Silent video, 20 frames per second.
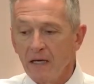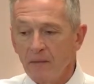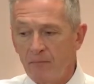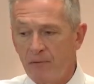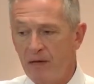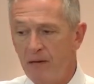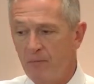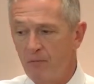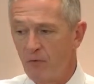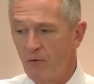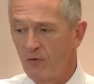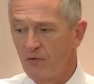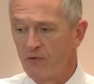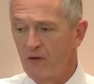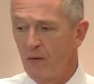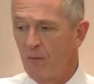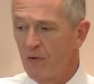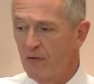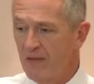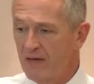People will
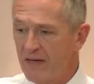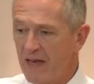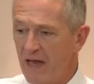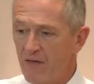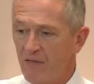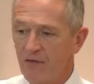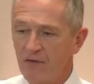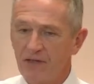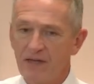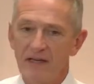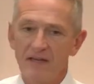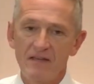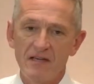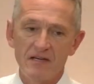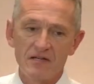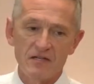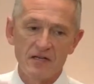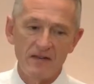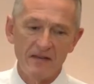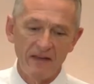say, well, the devil did
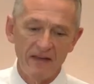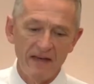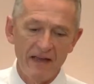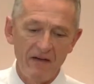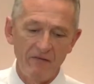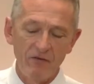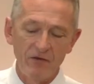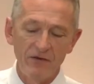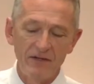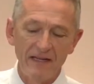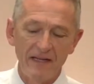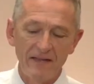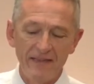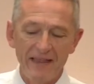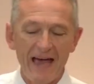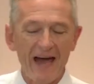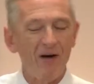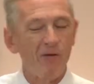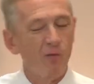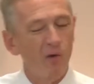this and the devil did
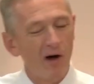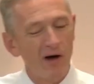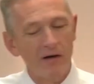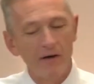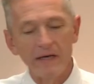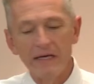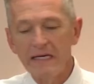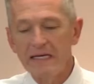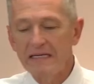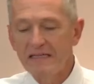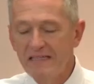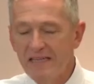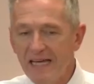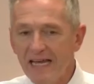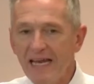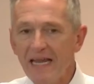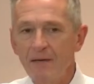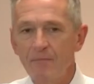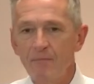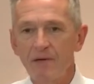that. Well, he
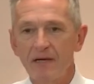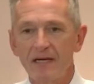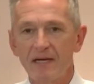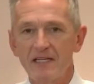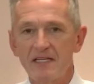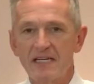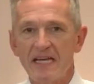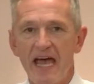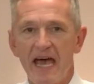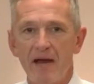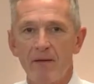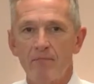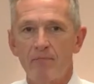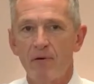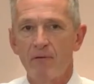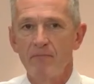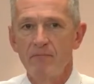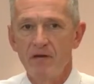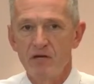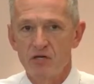did it because he had
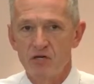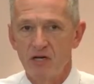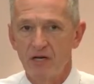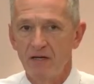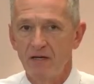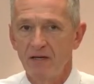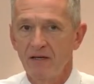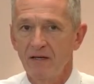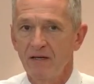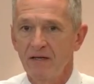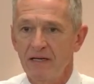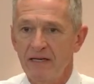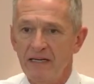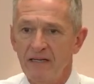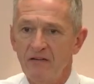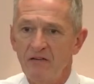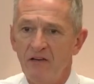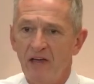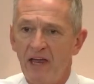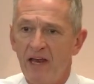permission. He
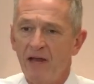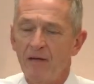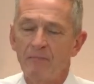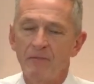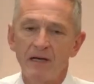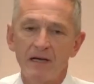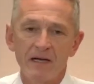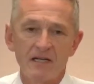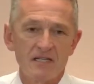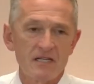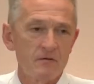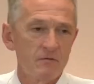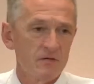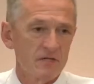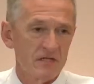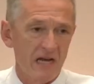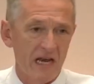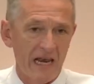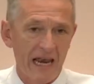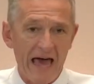did it because he
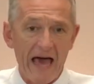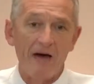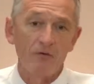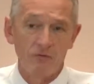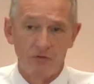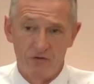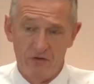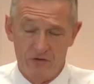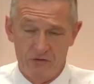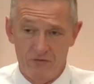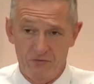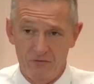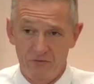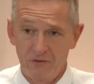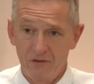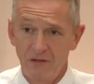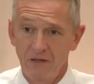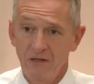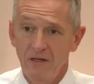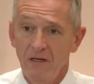was allowed to.
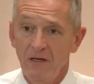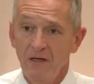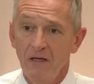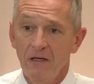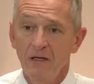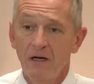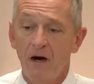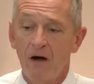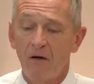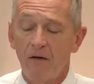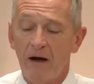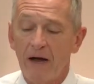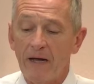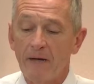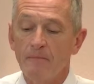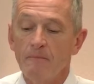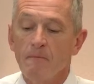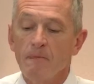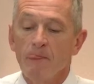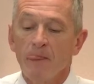All
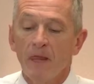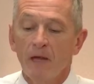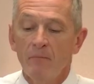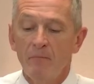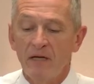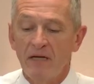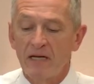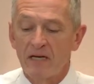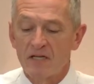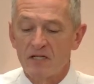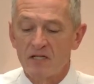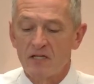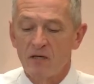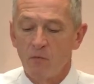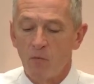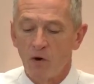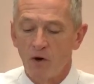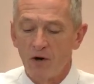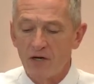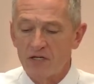right? Because the
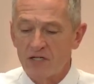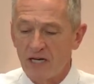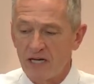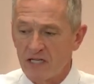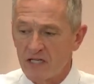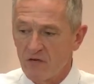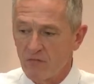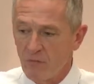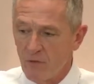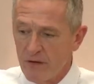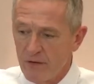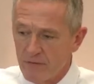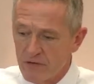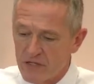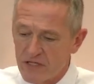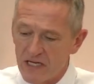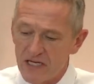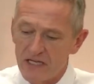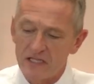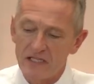word says if we
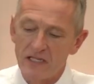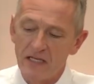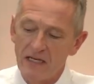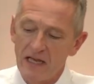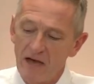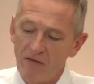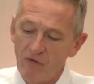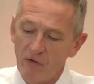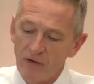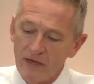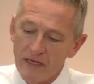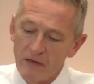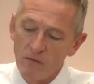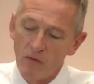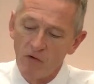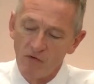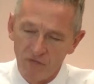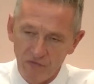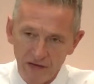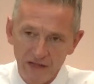resist the devil, he
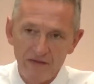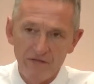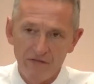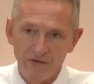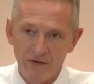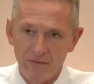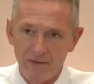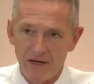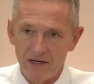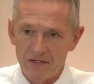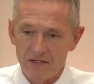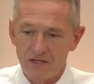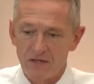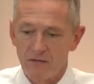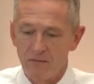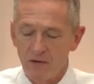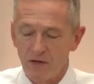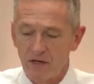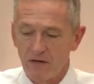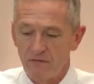will flee from us in
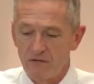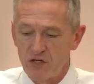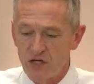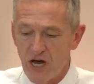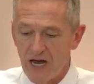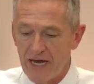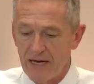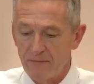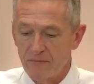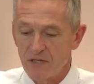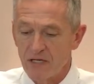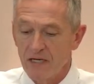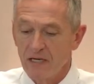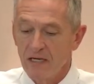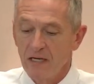the book of James.